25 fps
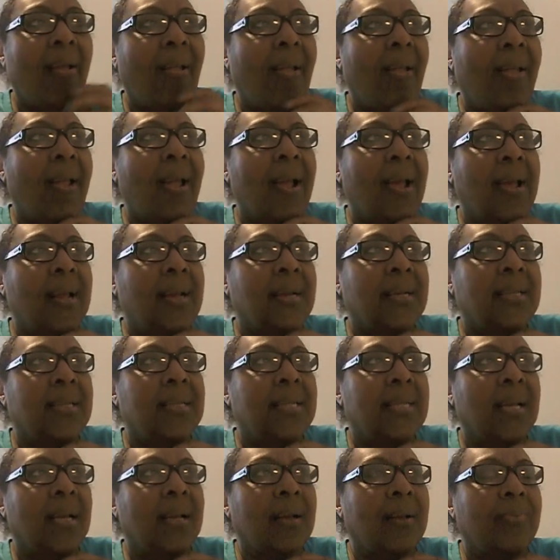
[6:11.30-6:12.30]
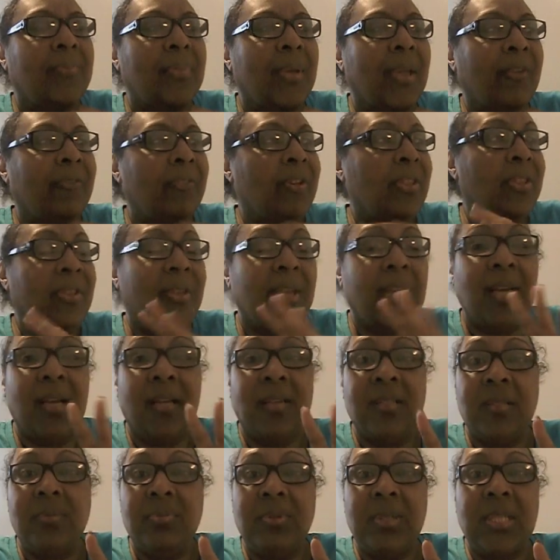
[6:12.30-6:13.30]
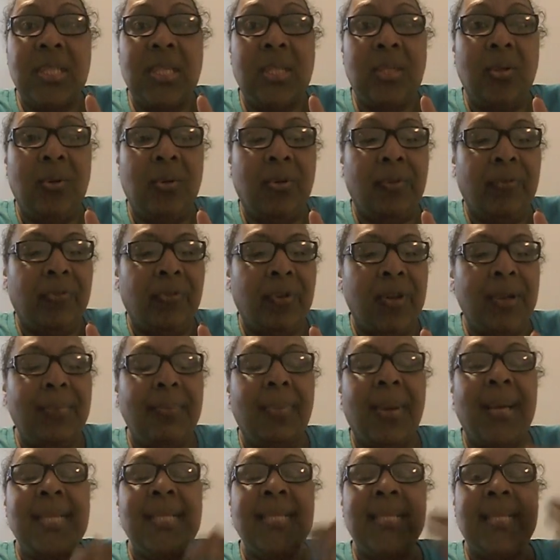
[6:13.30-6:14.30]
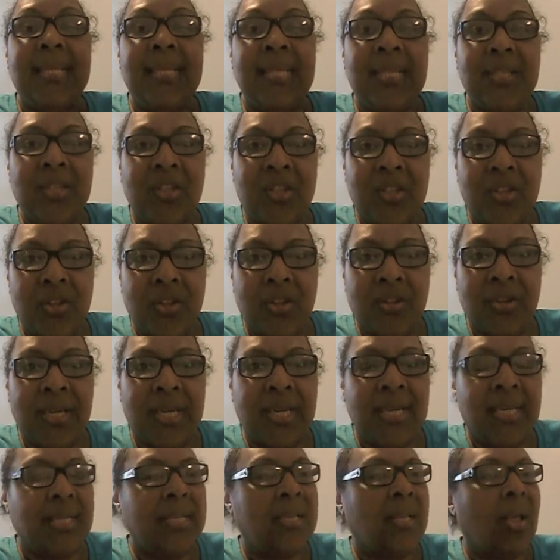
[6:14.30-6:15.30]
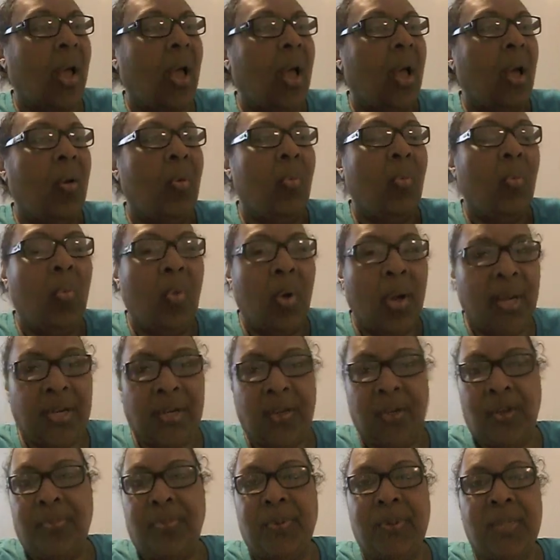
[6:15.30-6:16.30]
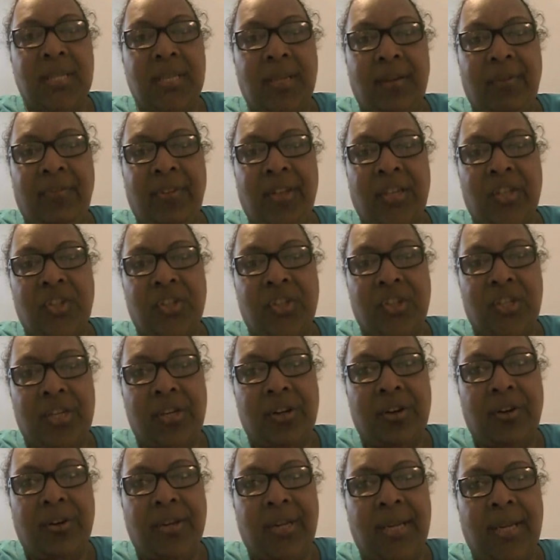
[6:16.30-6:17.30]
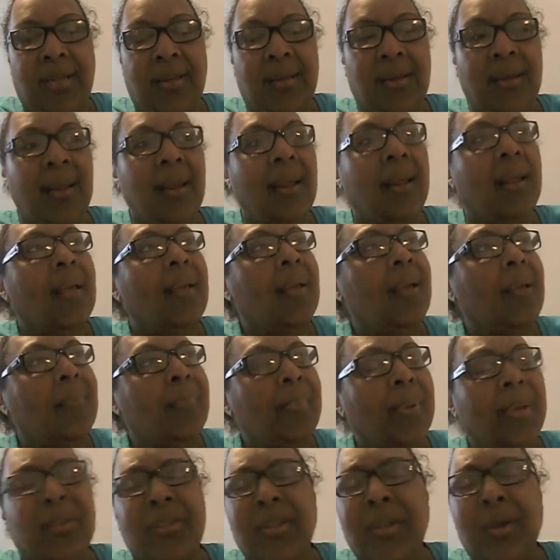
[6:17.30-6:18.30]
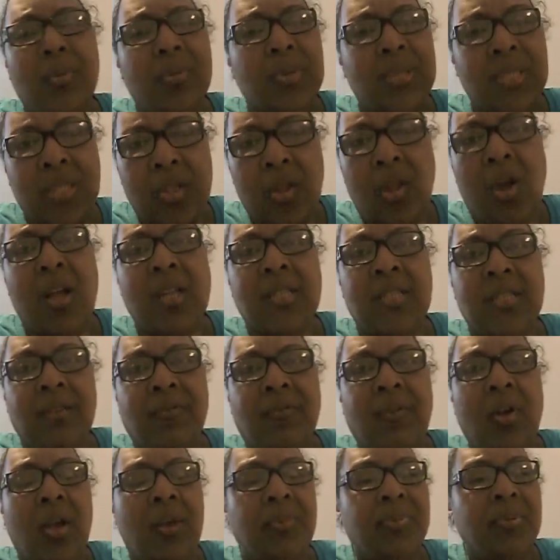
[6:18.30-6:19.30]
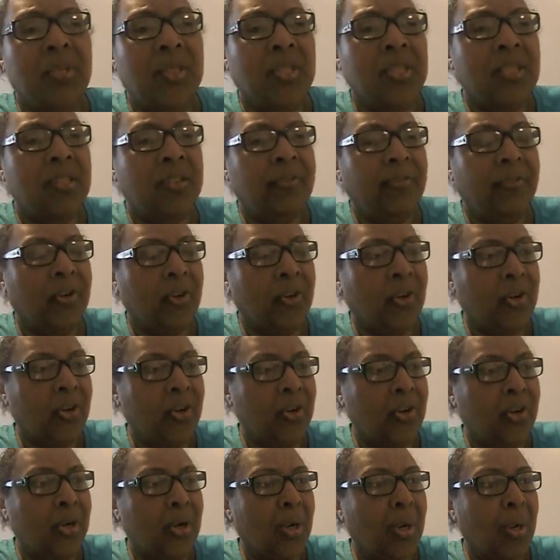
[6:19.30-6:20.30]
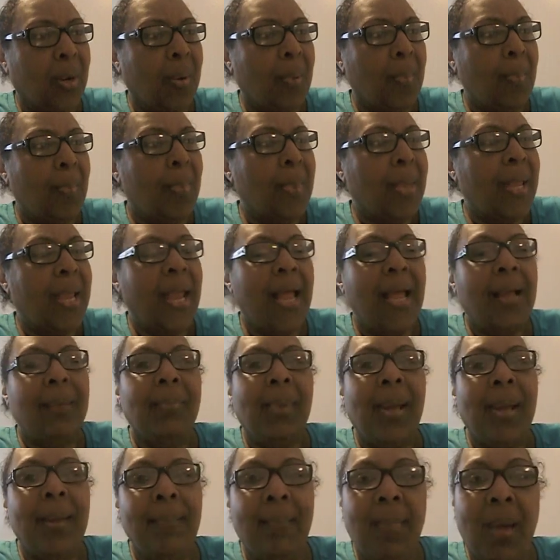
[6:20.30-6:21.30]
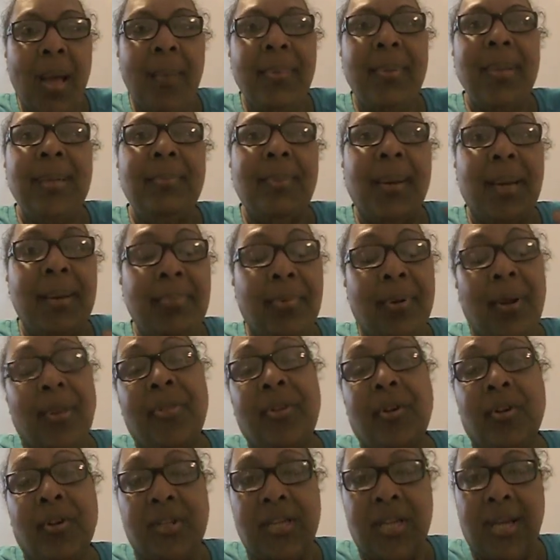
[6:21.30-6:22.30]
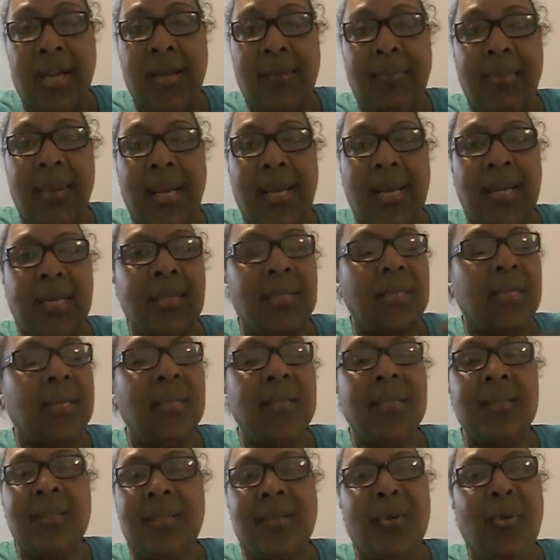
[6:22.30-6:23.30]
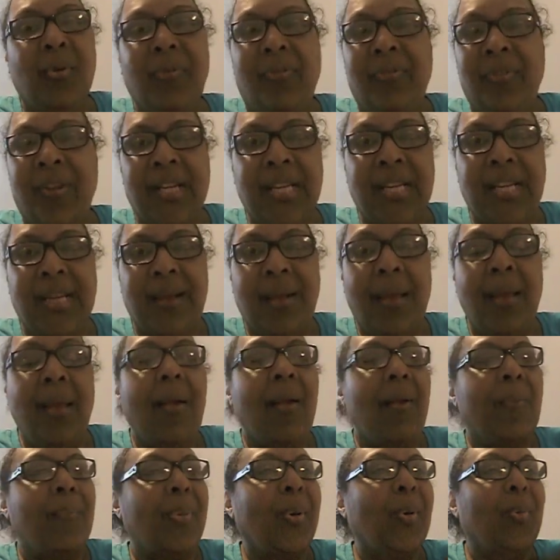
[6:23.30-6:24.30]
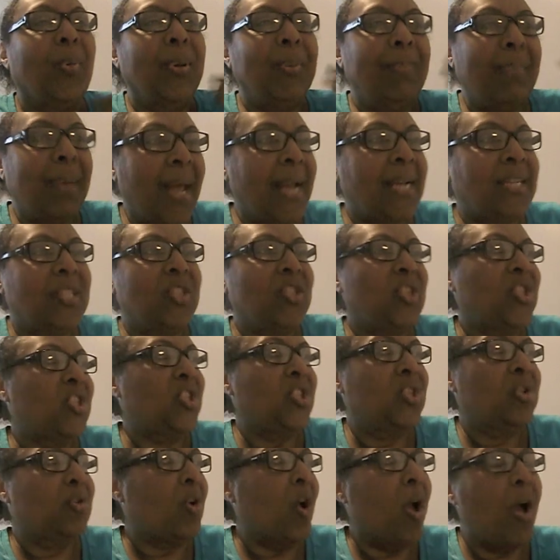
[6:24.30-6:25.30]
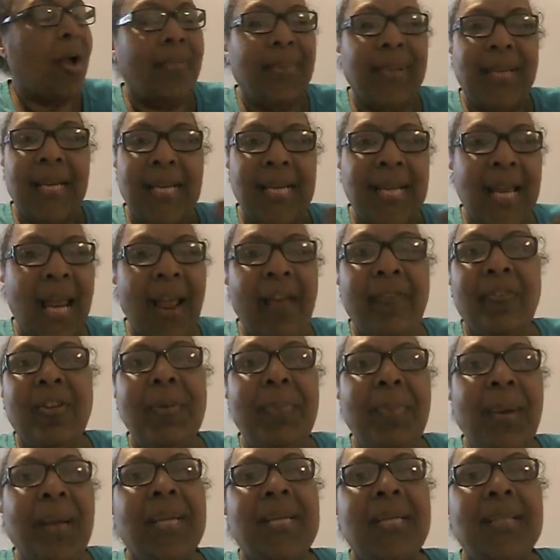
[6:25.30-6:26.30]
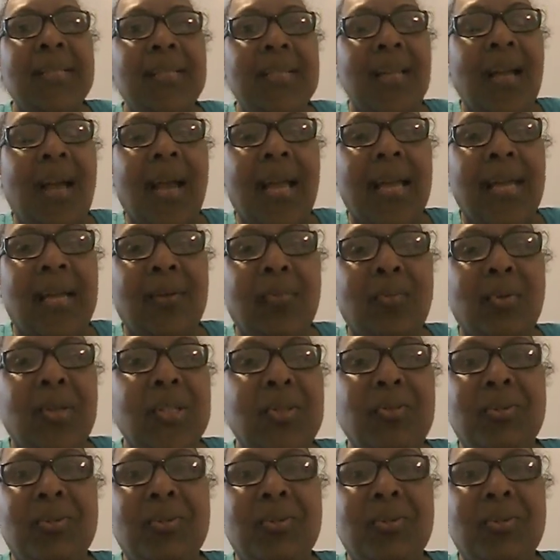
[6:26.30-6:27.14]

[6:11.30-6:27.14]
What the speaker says: and everything else was gluten-free. My sister is a 100% vegetarian, but there was lots of options for her. And my mom and my brother are diabetics. It's so funny, but we managed to accommodate everybody's diet, which